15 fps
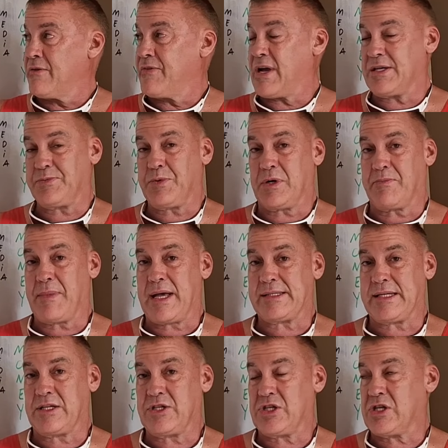Facebook
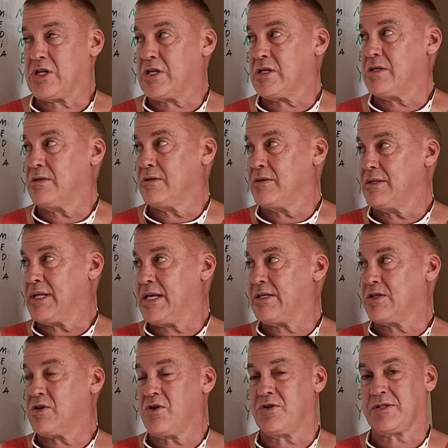Messenger,
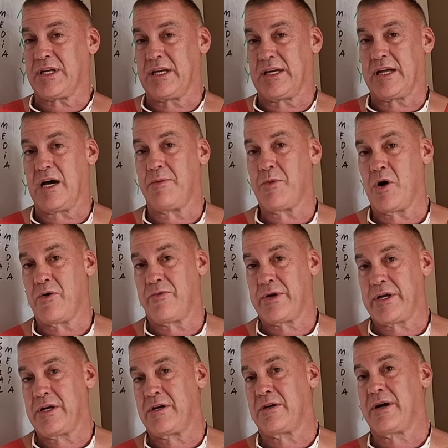these girls can come
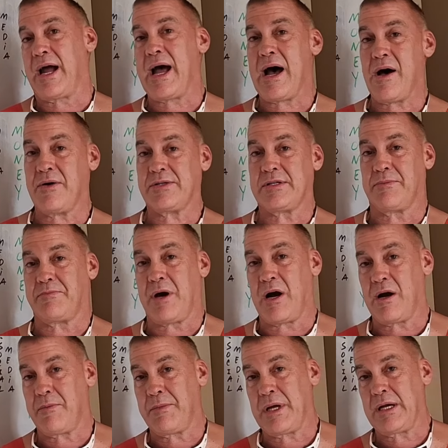over to your house,
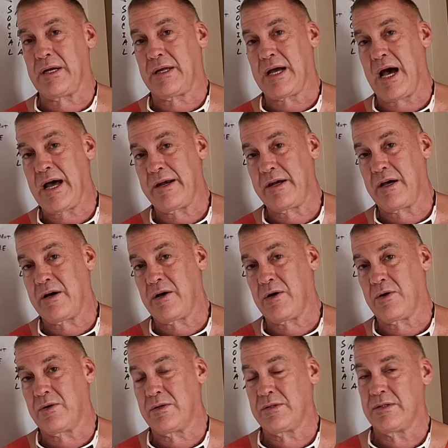apartment,
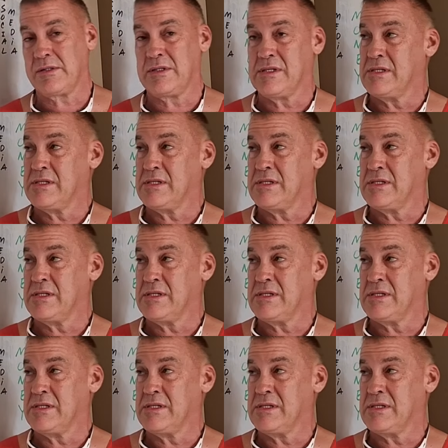condo,